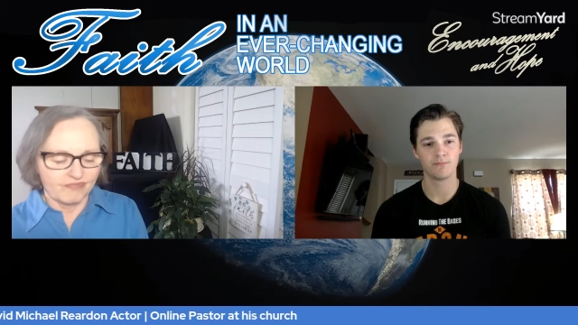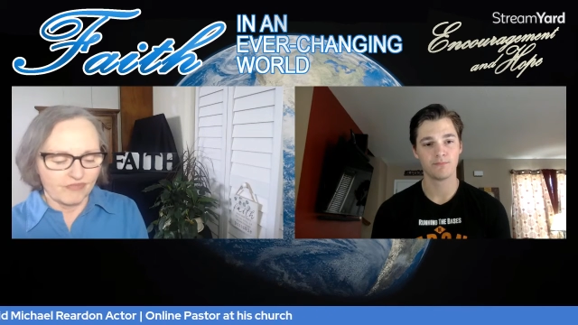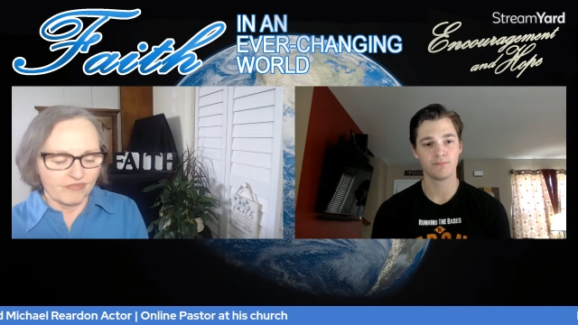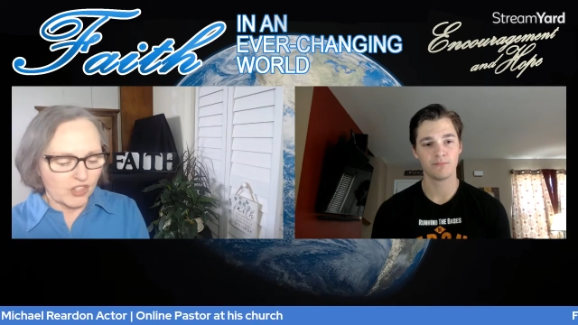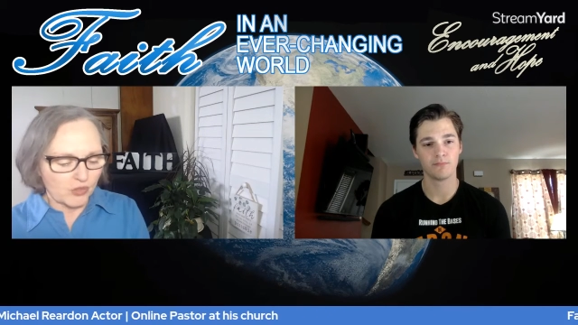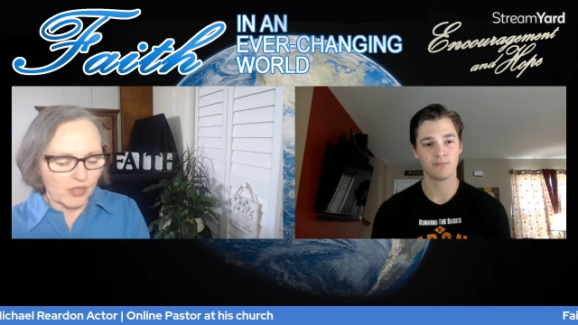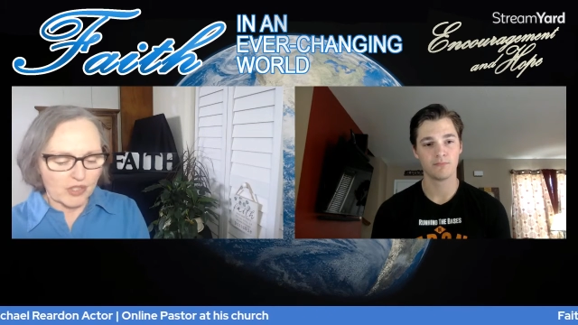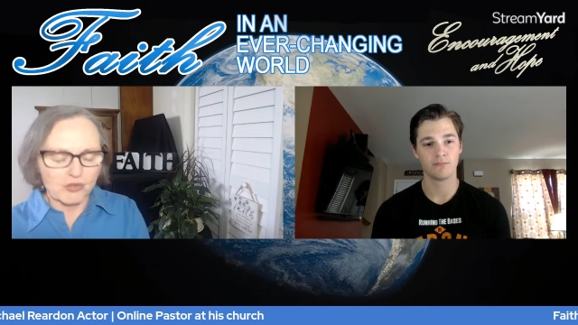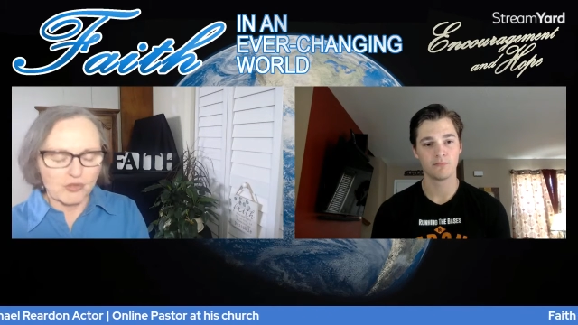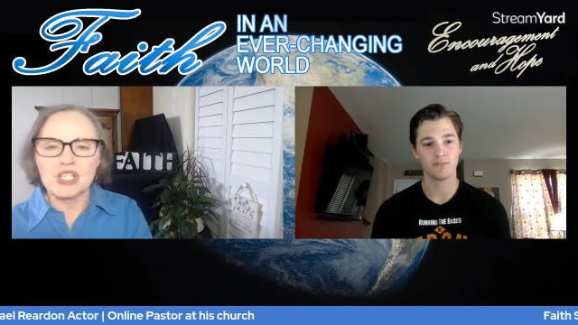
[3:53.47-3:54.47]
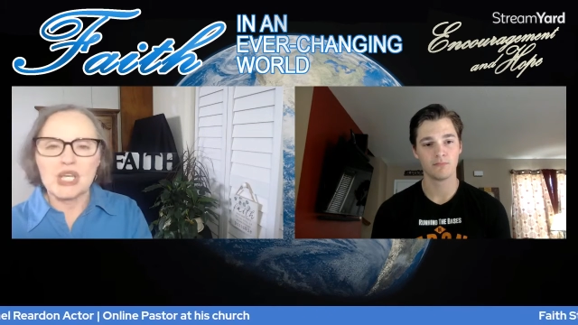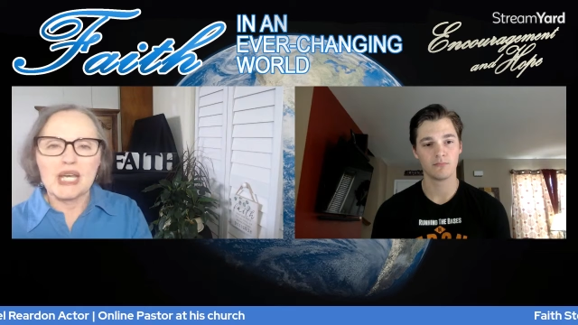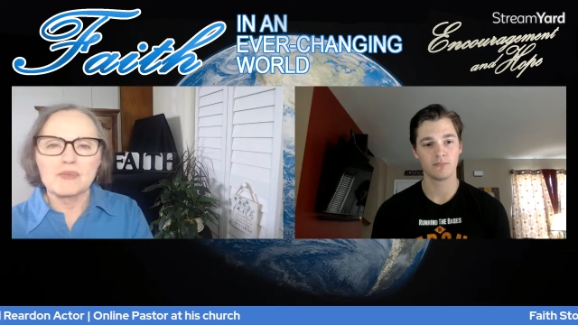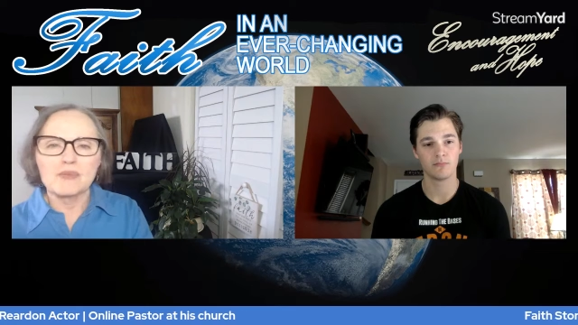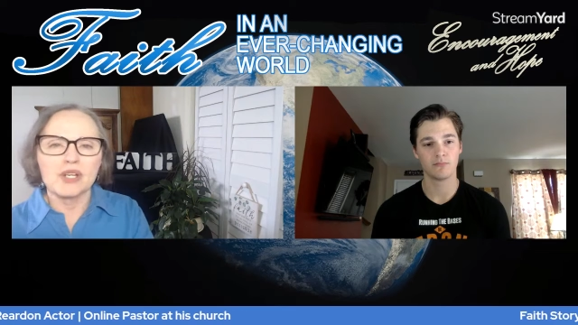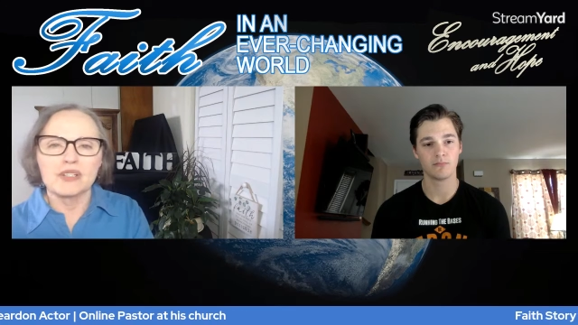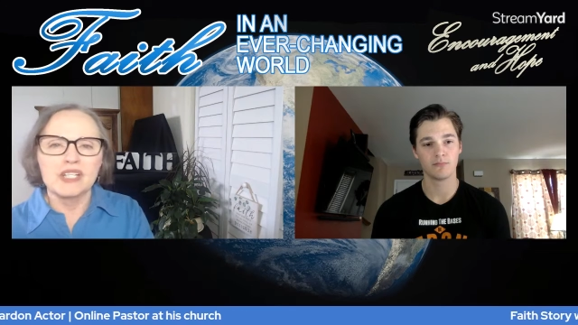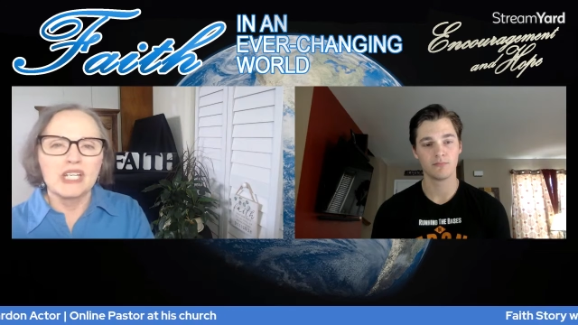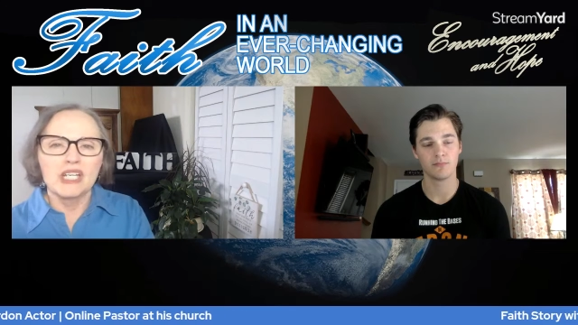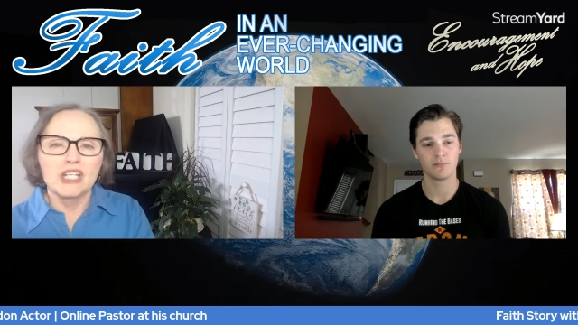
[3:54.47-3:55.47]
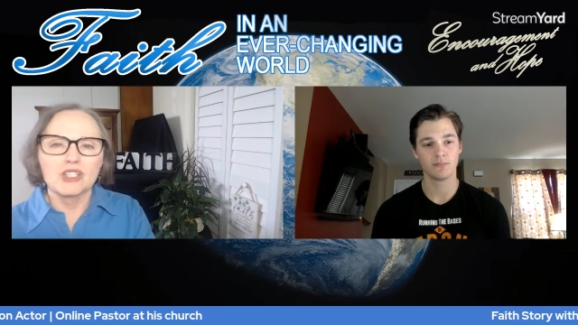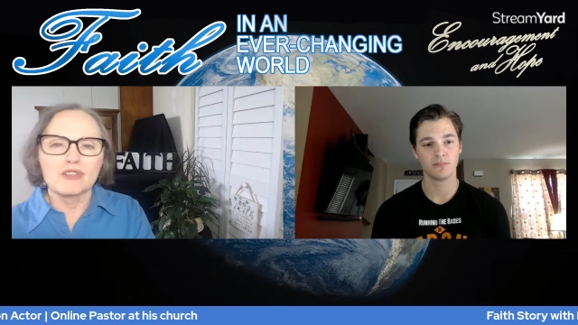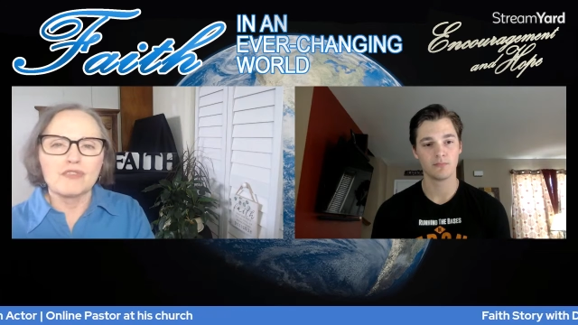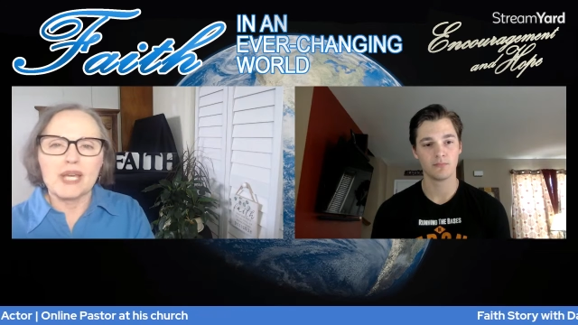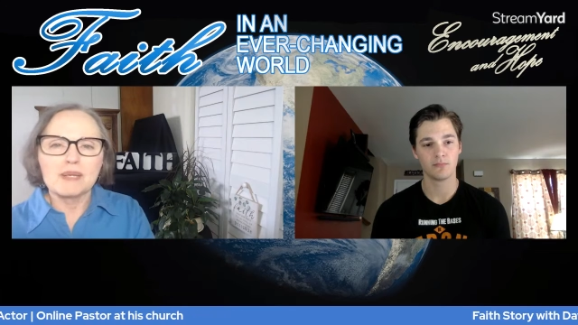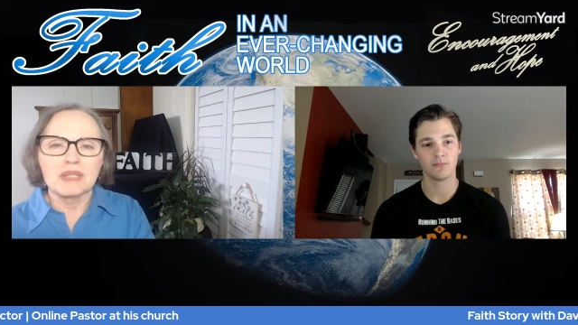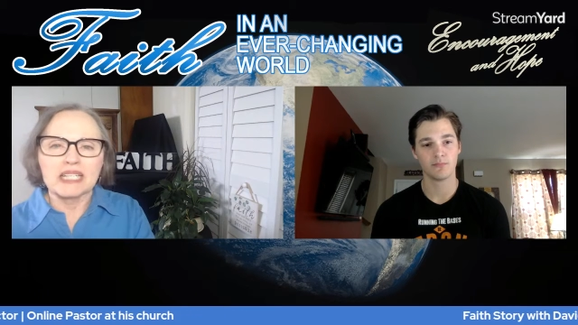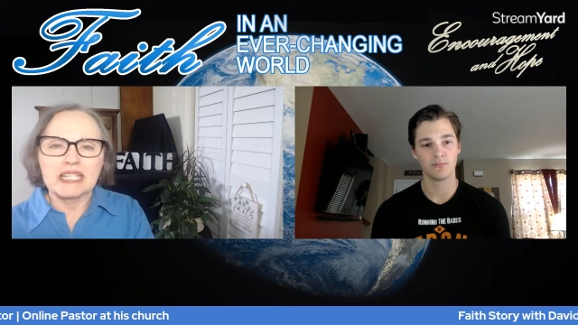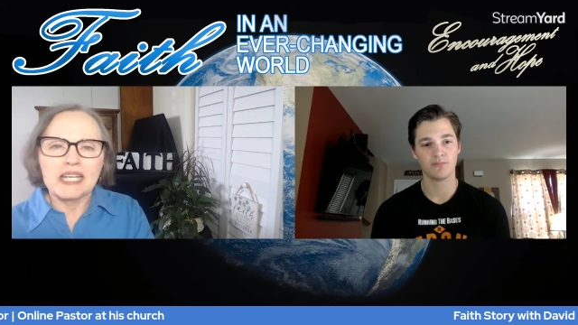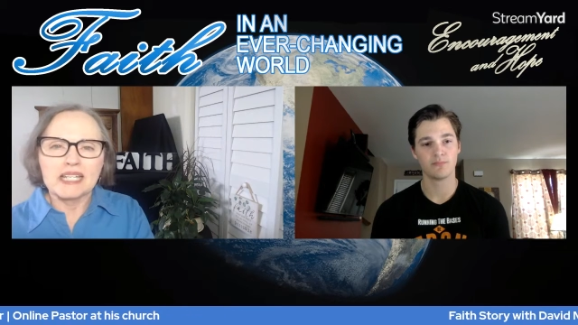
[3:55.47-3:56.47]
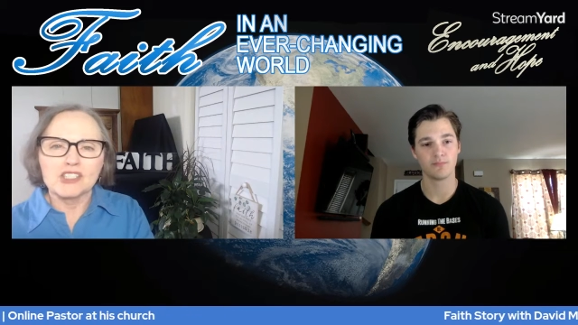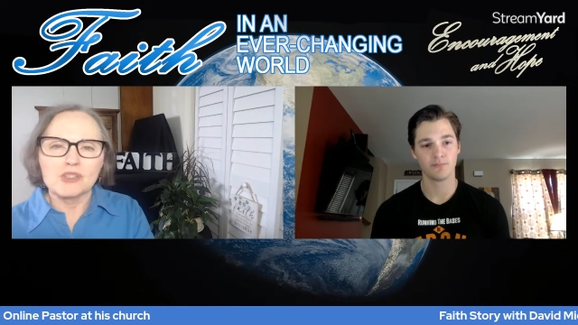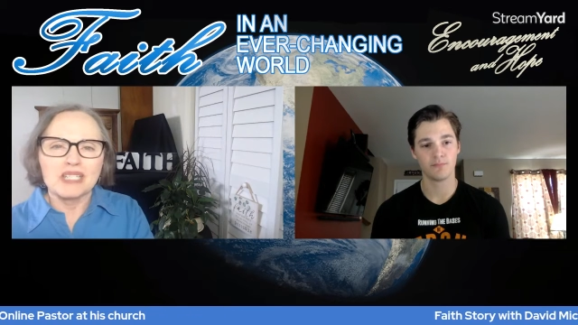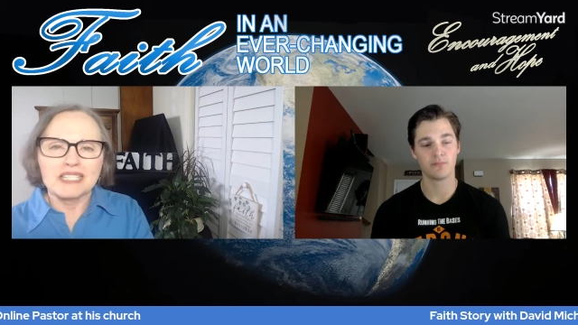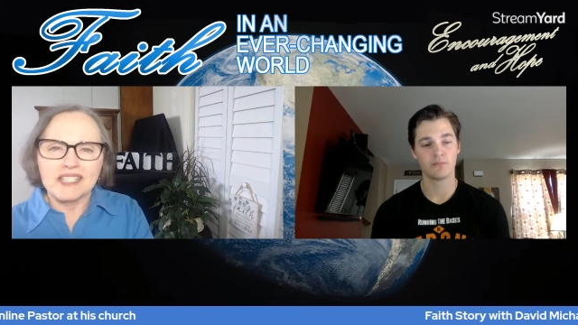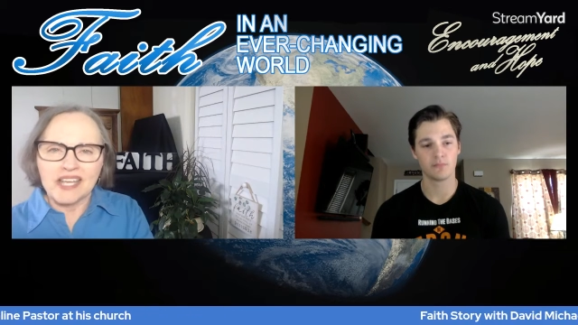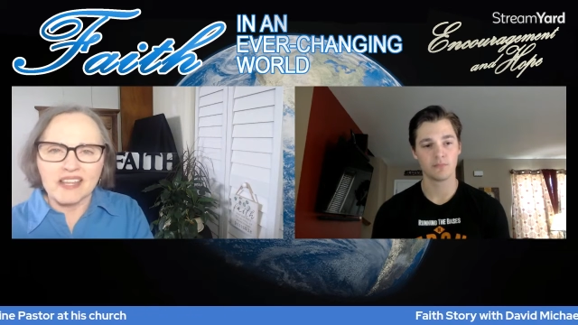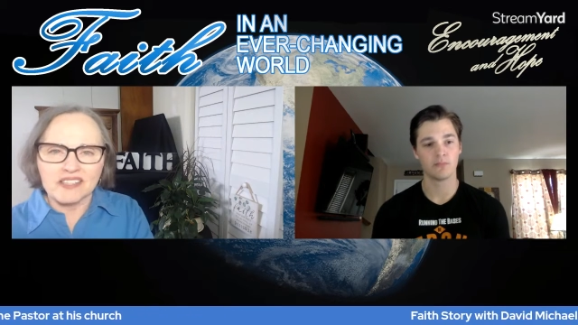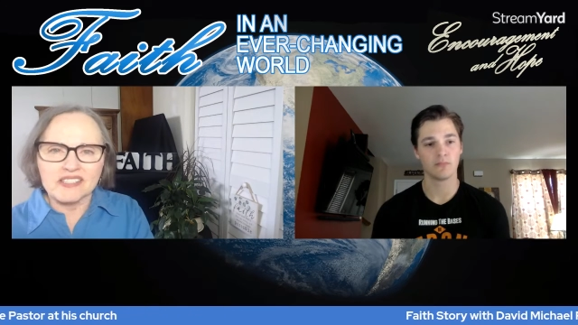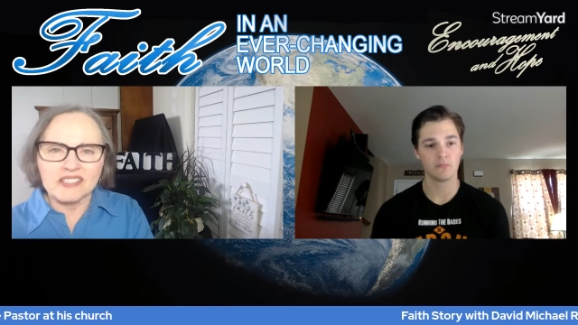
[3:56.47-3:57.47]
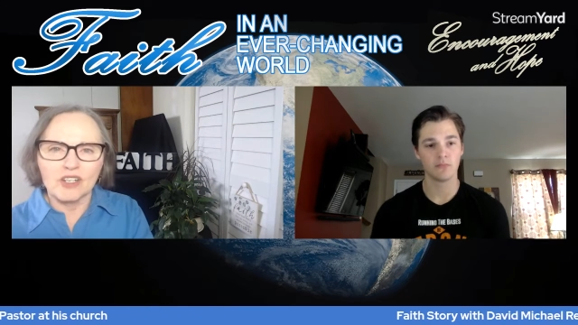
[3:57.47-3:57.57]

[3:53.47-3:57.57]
Speaker 1: just went through a time when your family had so many deaths